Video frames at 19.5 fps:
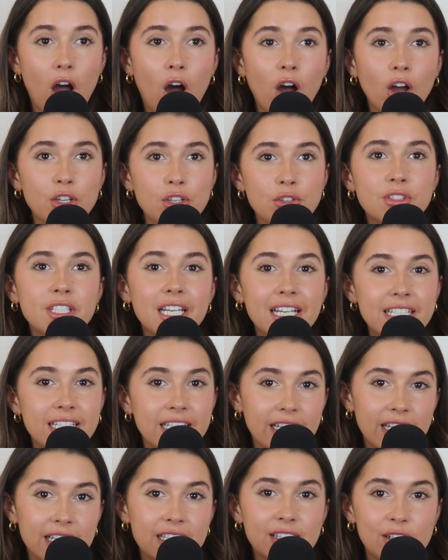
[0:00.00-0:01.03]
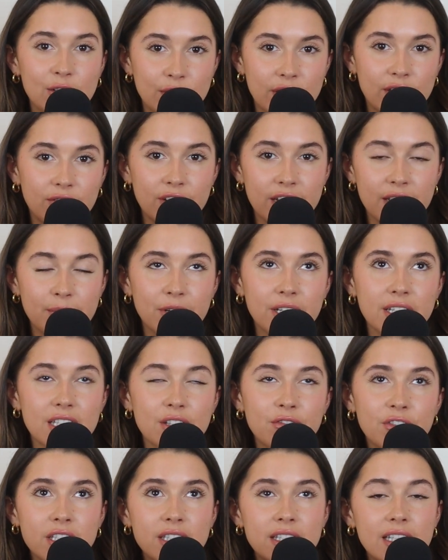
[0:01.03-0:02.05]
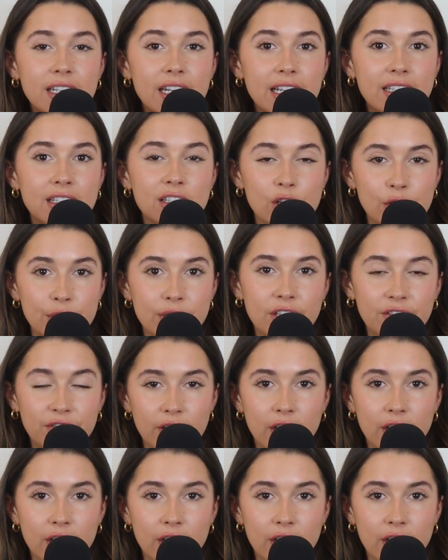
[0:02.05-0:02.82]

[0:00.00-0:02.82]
Are you dating exclusively? Because if it's an exclusive